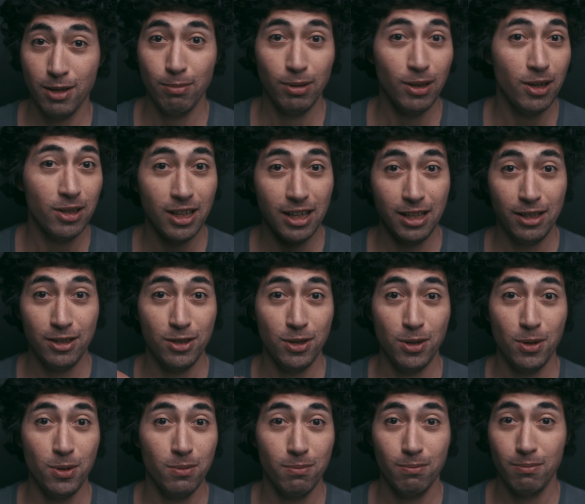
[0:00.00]
that plug
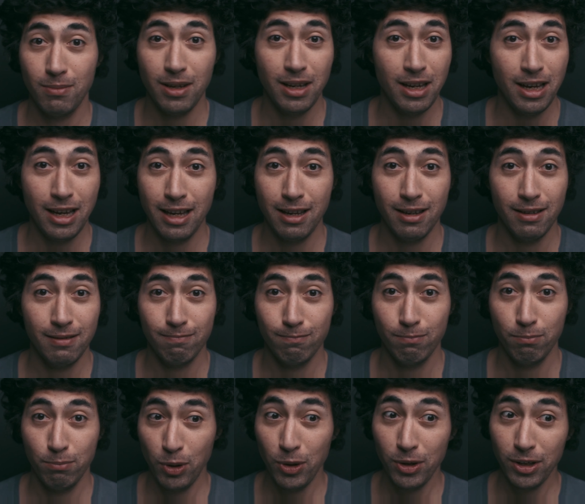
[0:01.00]
into a
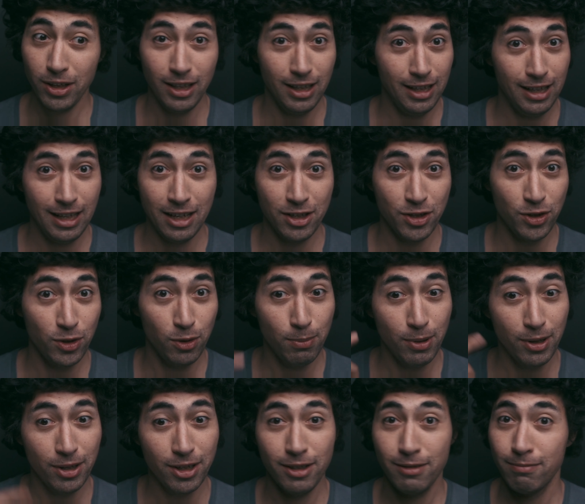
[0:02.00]
book, an actual
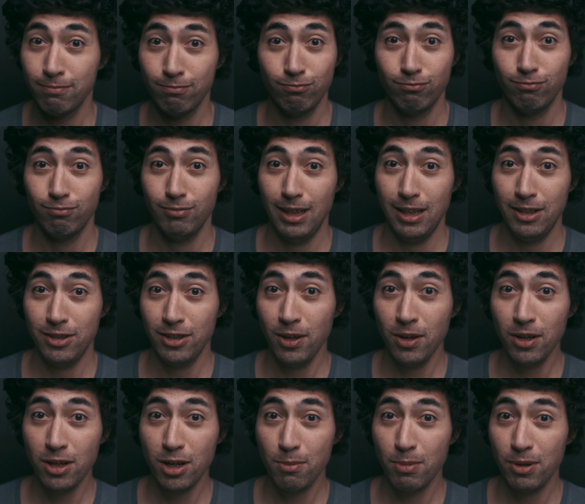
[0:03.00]
book. It's an
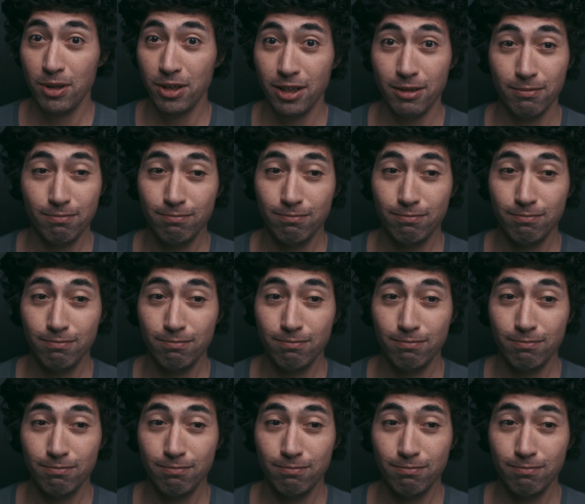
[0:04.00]
audiobook.